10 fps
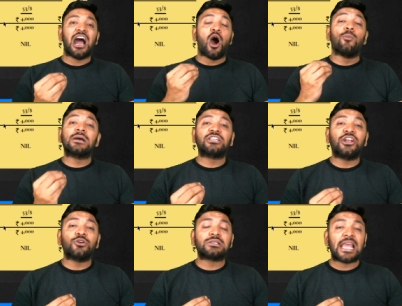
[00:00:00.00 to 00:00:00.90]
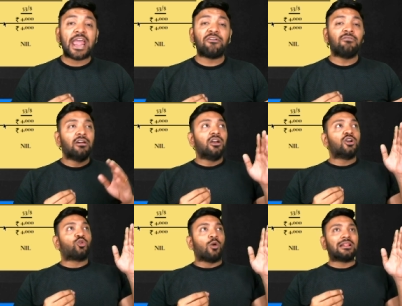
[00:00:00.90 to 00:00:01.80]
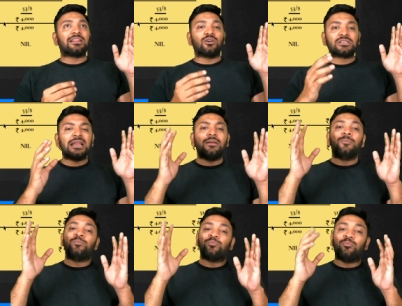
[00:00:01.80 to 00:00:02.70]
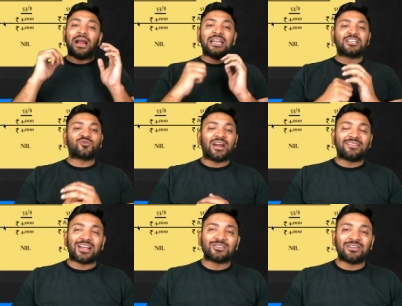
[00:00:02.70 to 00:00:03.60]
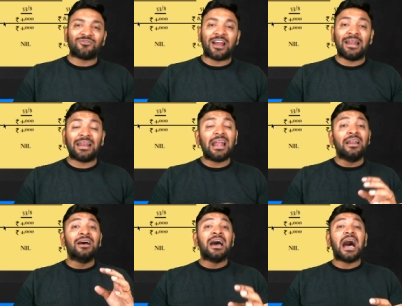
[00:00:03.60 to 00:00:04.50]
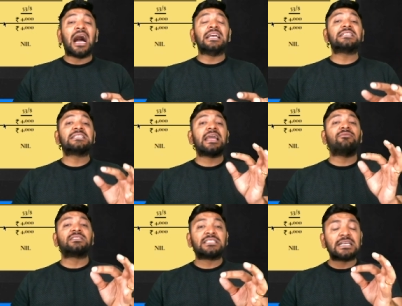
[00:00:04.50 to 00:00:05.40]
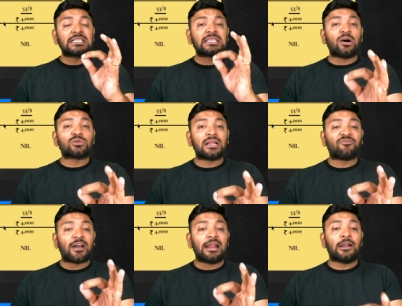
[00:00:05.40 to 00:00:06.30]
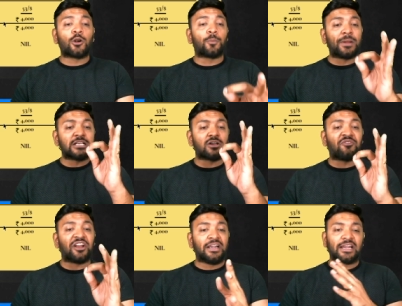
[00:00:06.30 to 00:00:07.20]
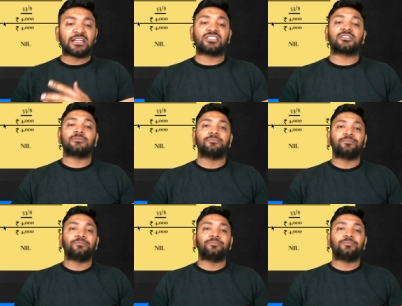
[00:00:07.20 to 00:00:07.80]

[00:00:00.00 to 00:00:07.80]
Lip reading: How much did you save? 12,000 minus 5,500. I saved 6,500 rupees of interest.